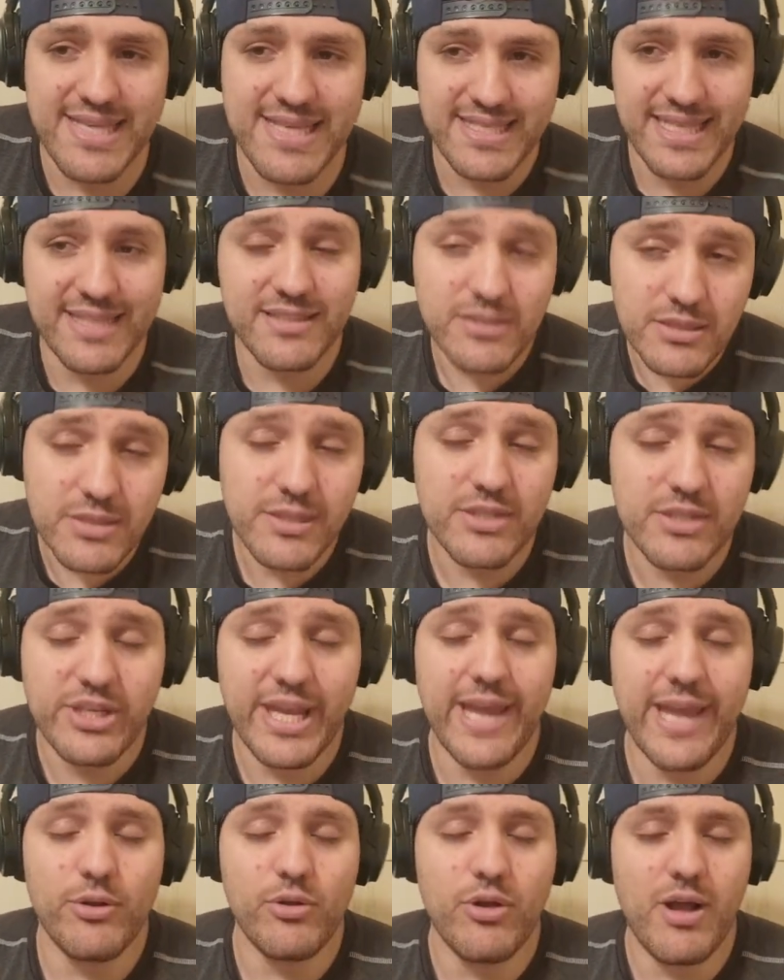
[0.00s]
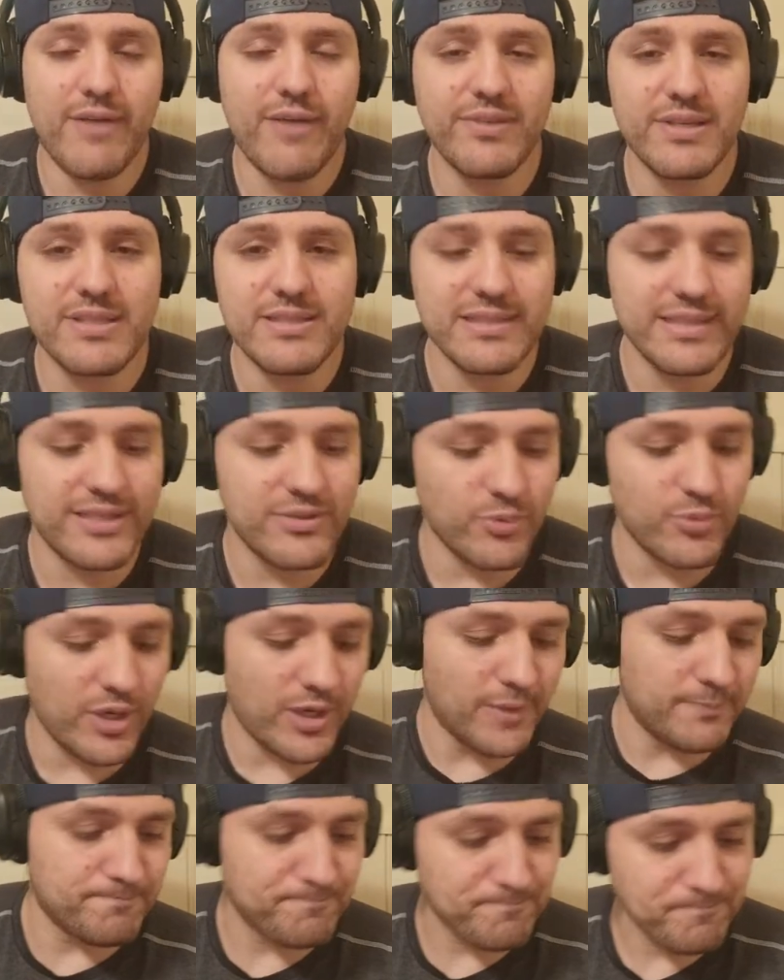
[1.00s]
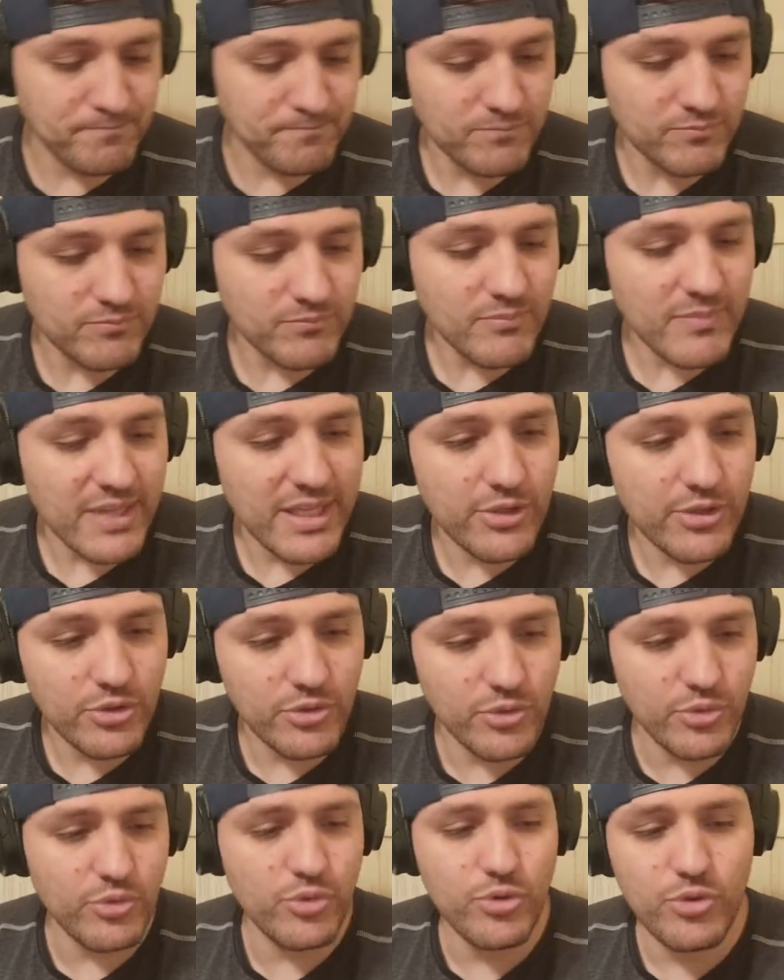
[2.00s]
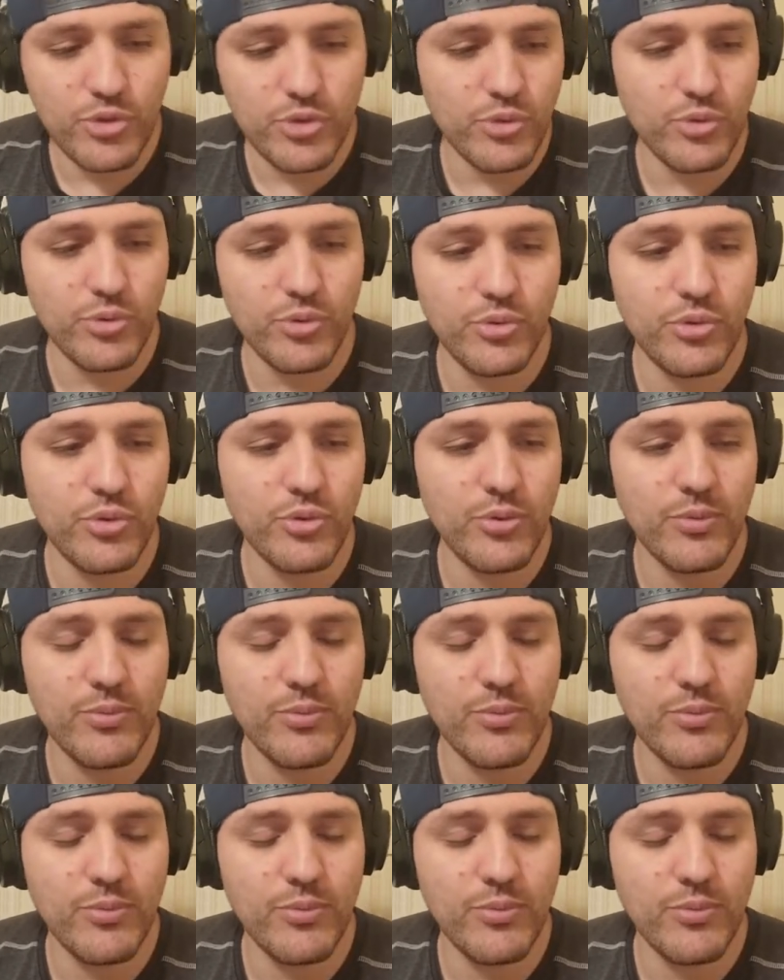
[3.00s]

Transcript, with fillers: asset to the channel, obviously as well, you knew